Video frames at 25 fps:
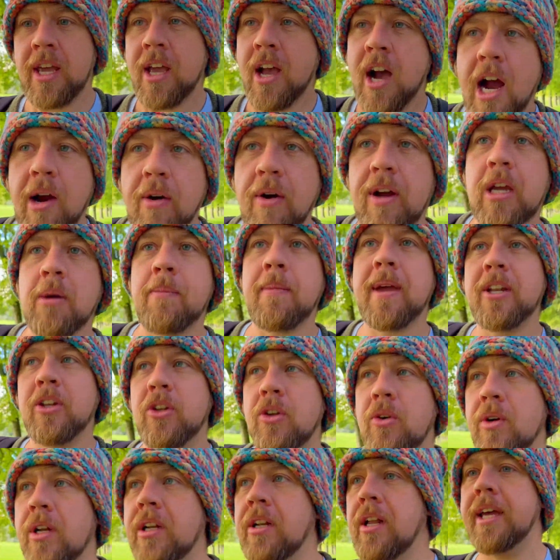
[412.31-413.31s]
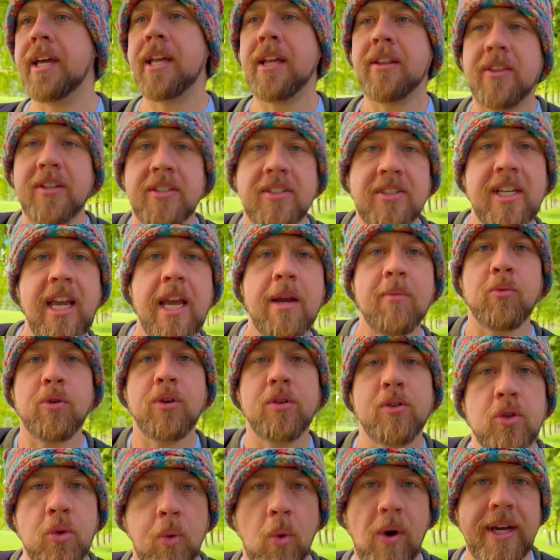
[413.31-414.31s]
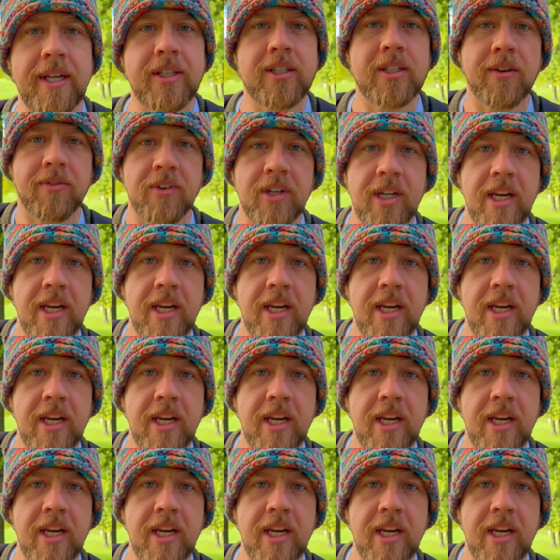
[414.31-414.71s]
I recommend doing like the same route twice every